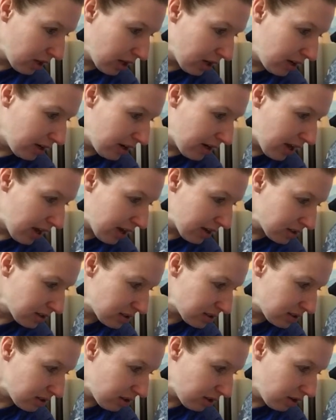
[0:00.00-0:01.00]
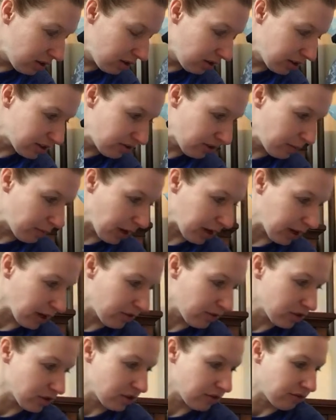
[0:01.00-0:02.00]
Next, let's flip back
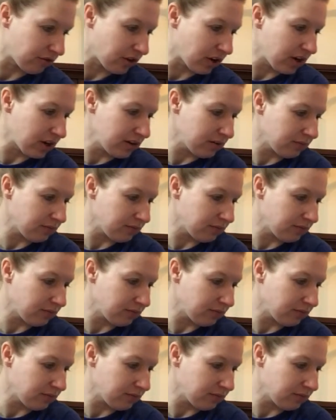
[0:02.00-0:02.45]
over to the front.